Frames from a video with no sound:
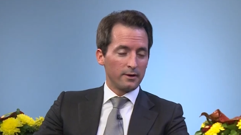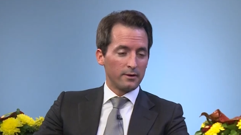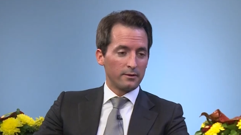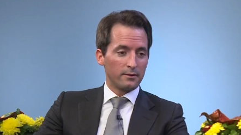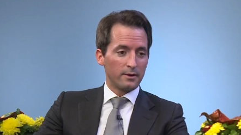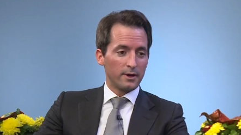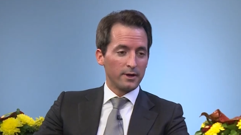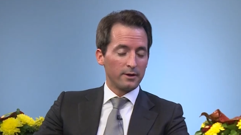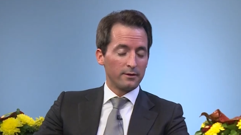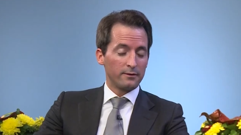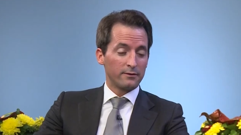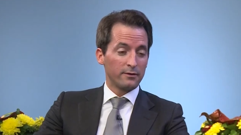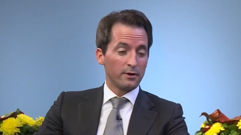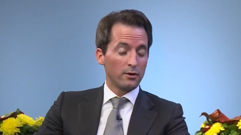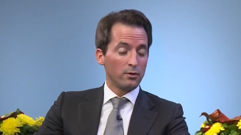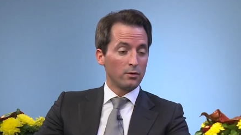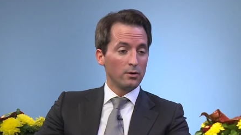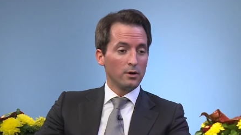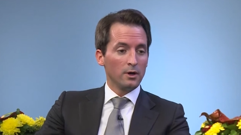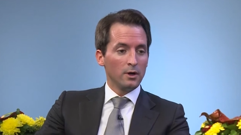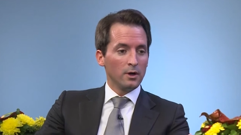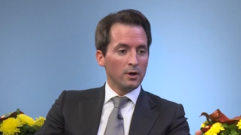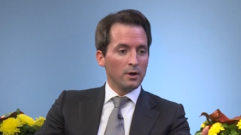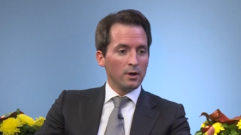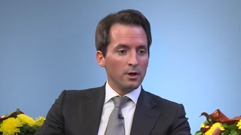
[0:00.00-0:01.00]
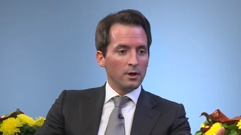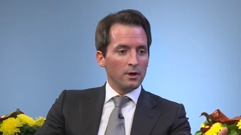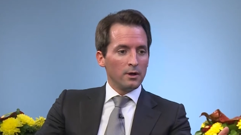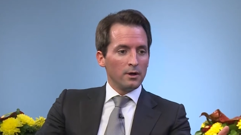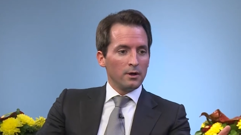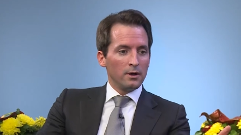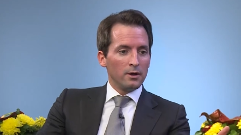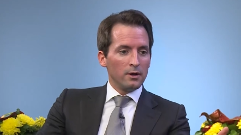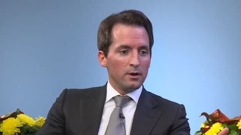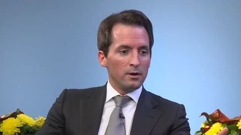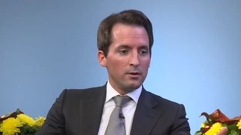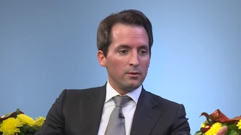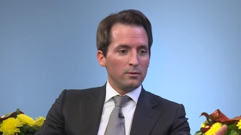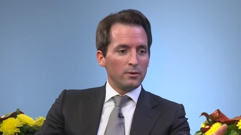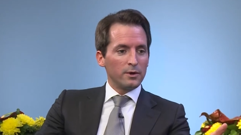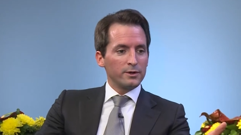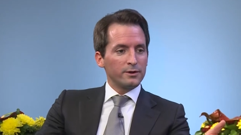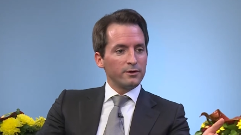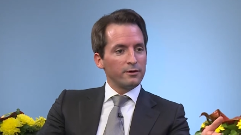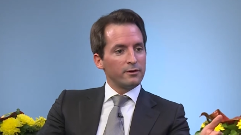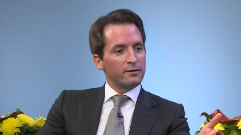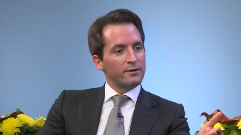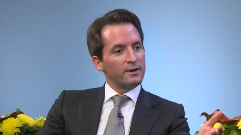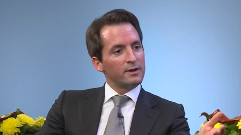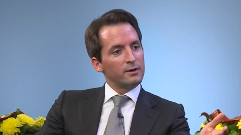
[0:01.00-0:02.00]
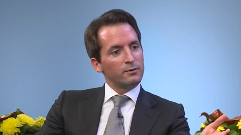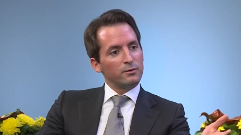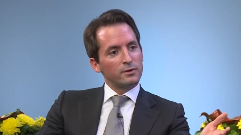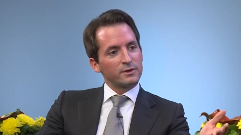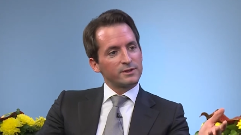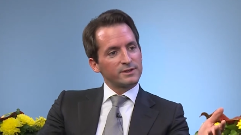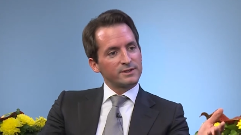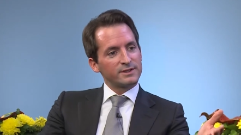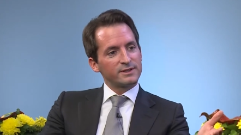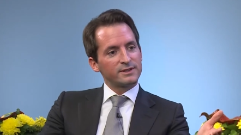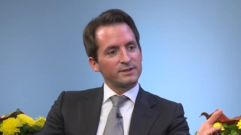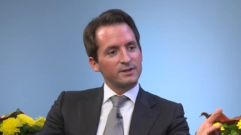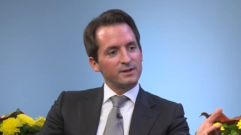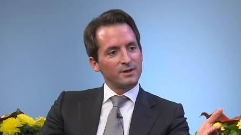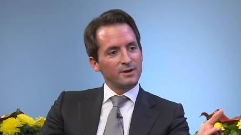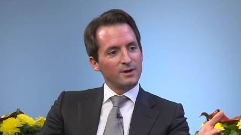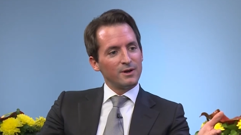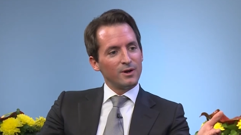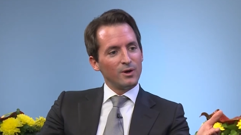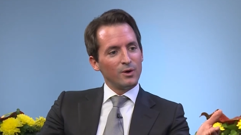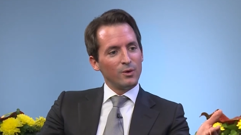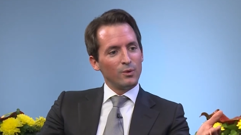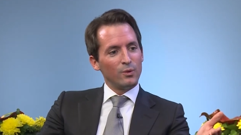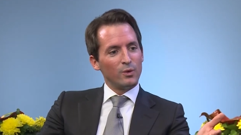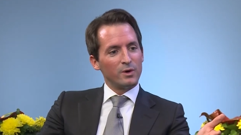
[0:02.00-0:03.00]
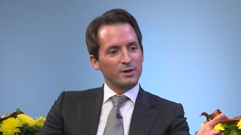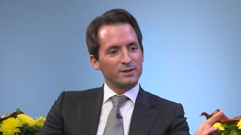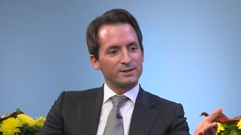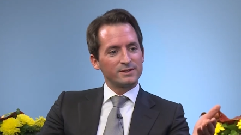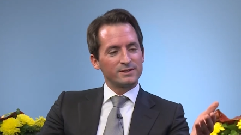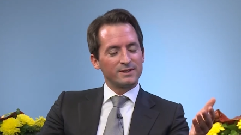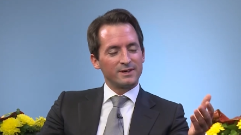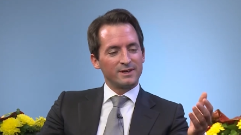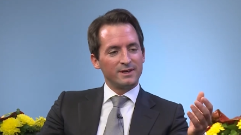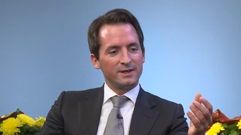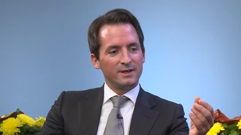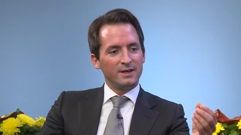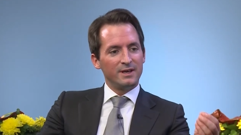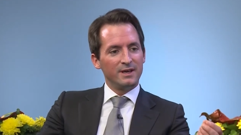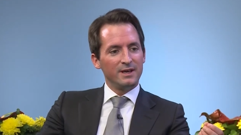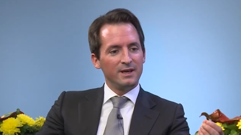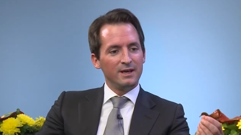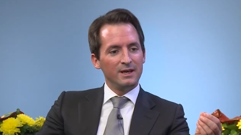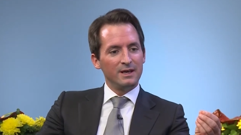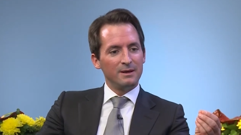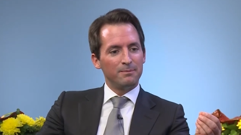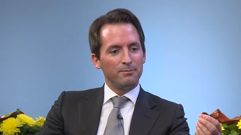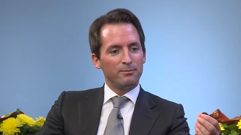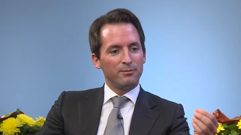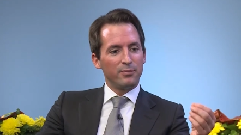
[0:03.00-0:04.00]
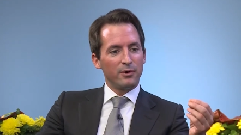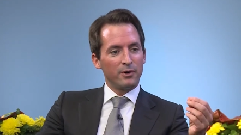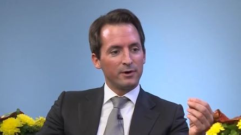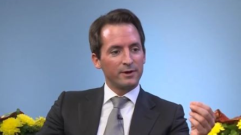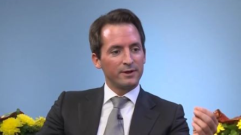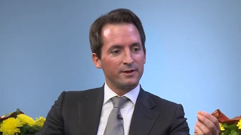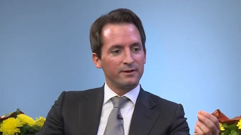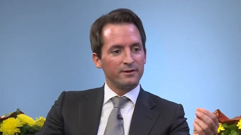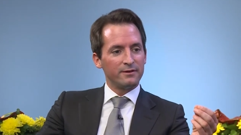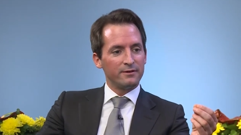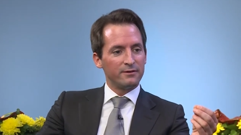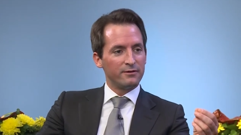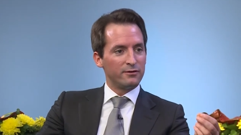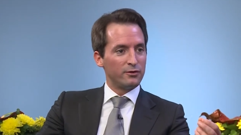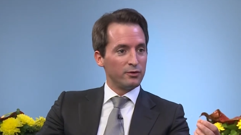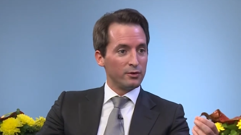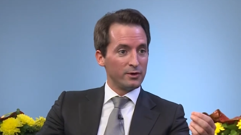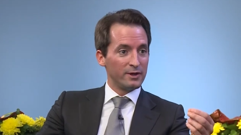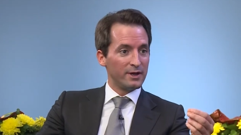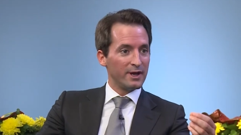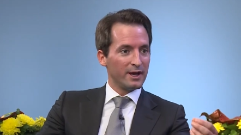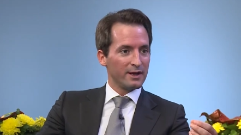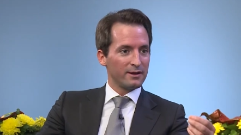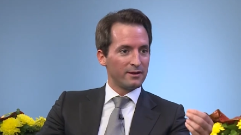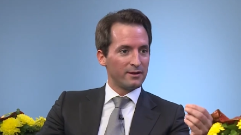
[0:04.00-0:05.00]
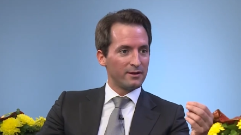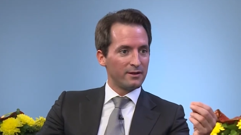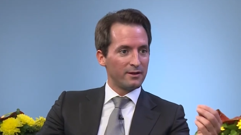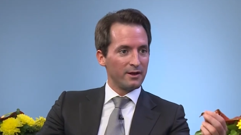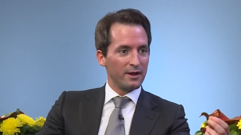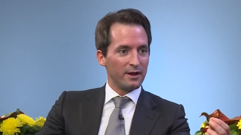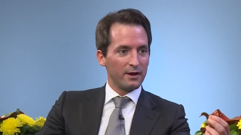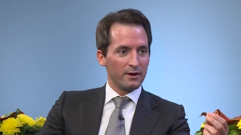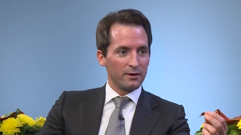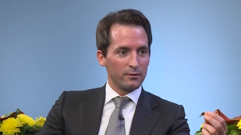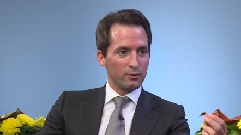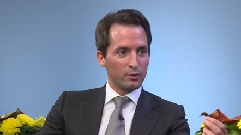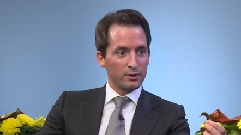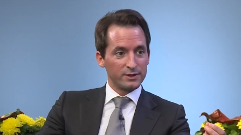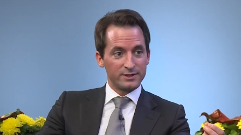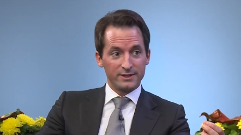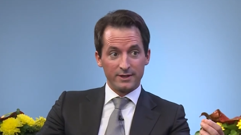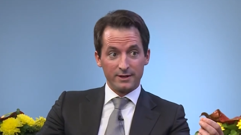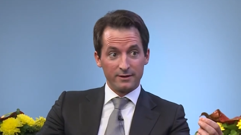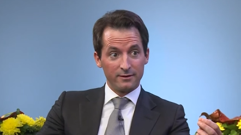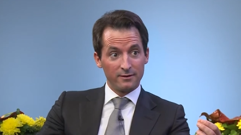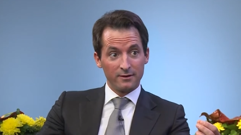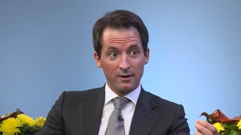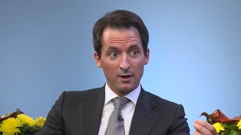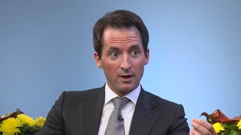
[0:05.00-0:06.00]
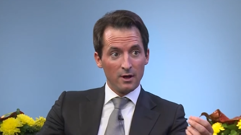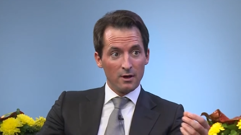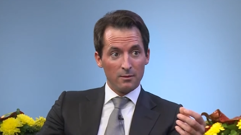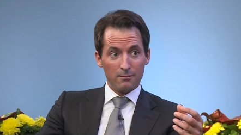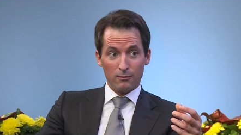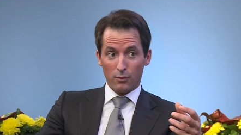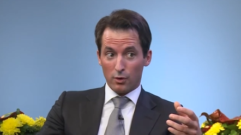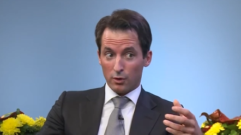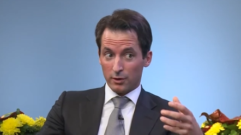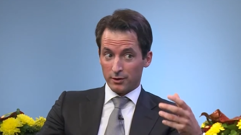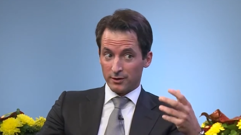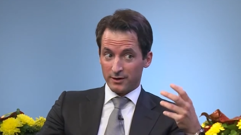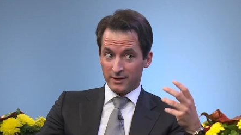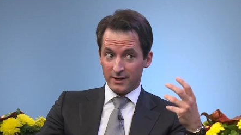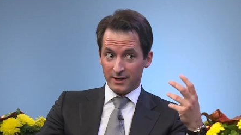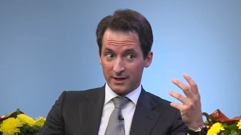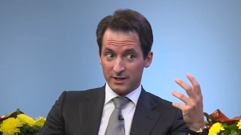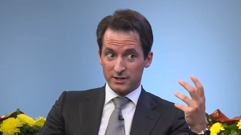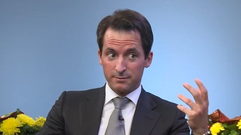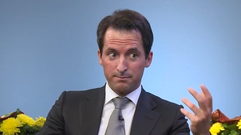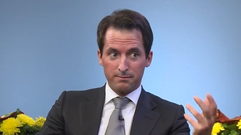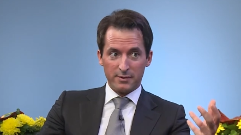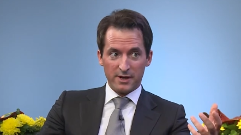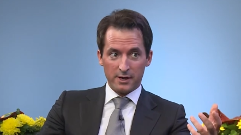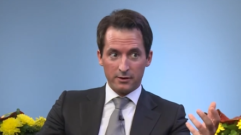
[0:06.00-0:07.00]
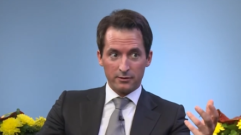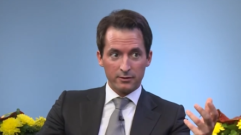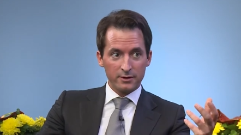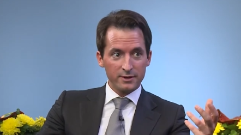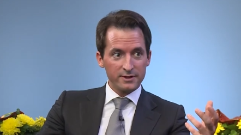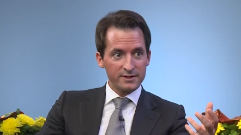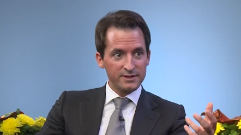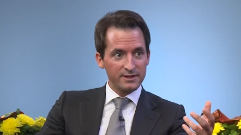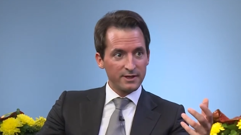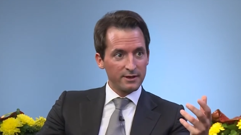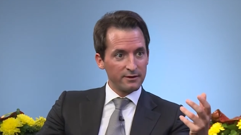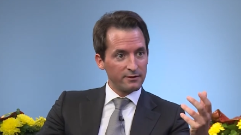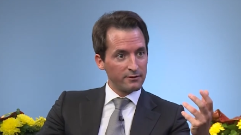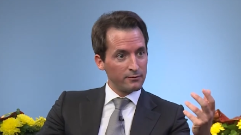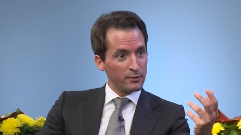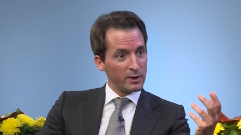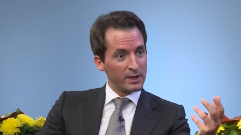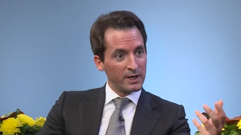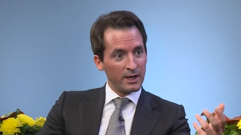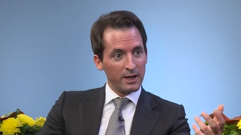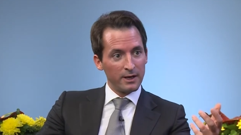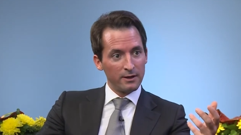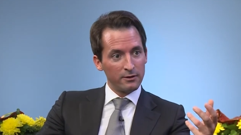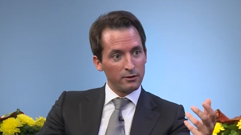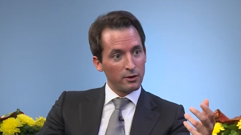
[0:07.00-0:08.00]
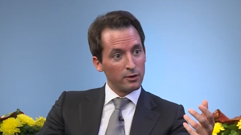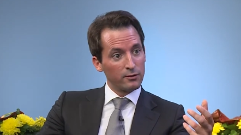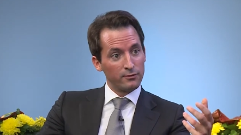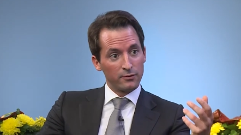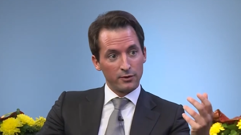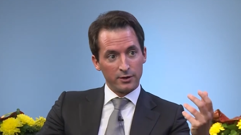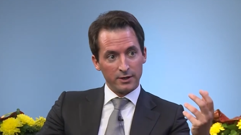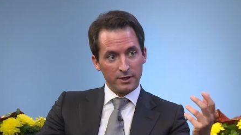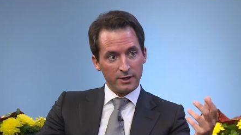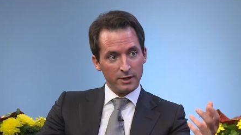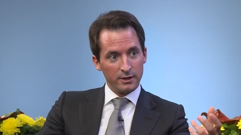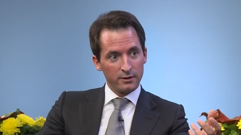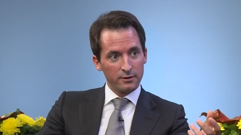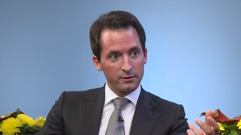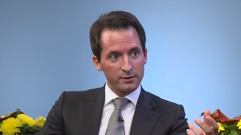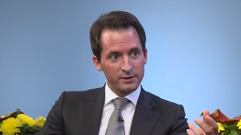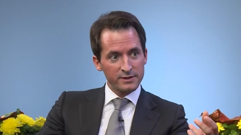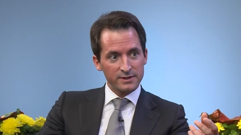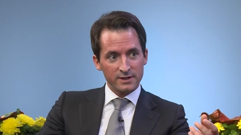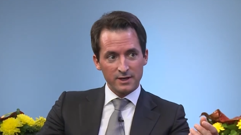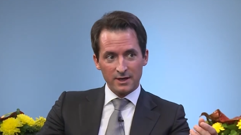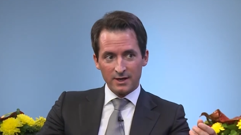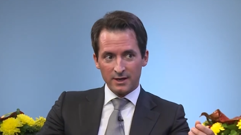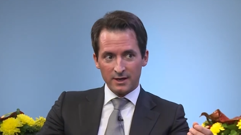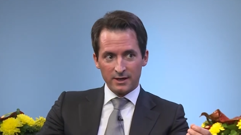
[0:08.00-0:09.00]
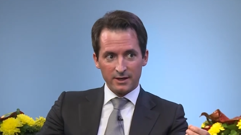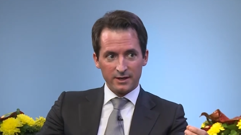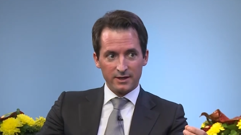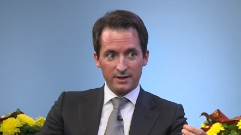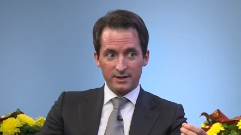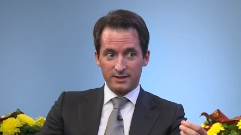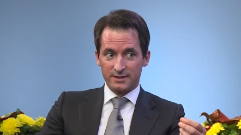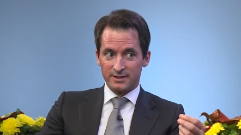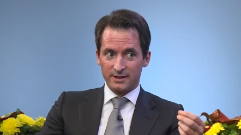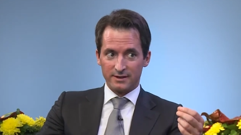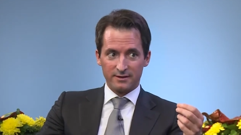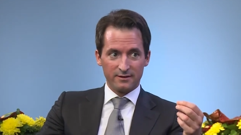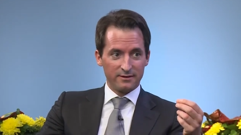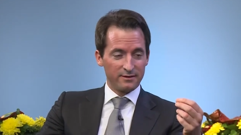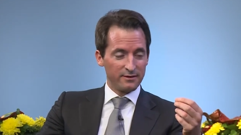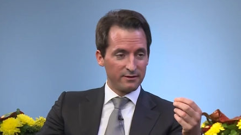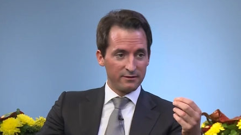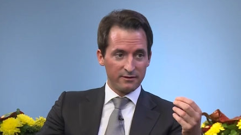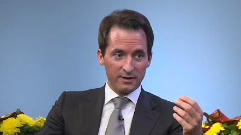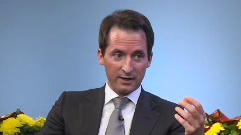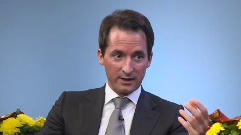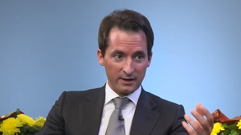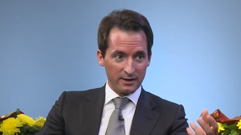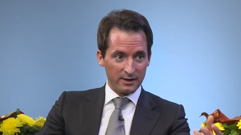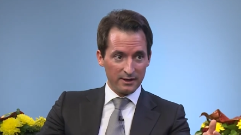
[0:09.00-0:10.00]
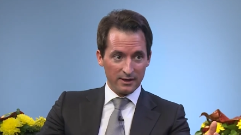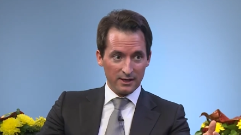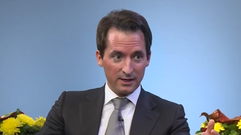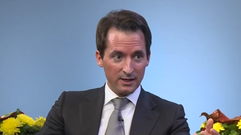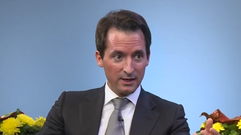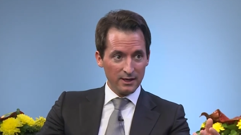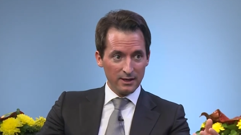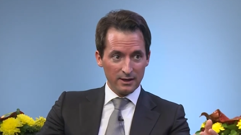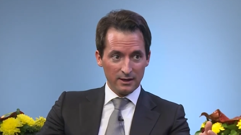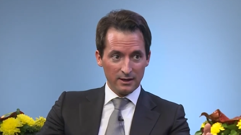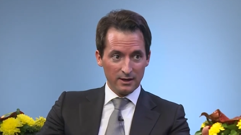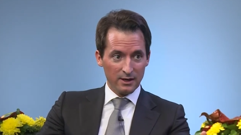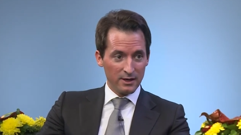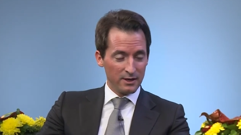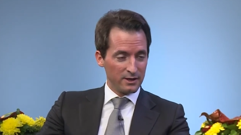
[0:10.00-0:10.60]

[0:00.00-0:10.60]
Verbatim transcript: Right. So what do you think was was the key point to get there? Was it more the experience that we gained over years? Is it technique?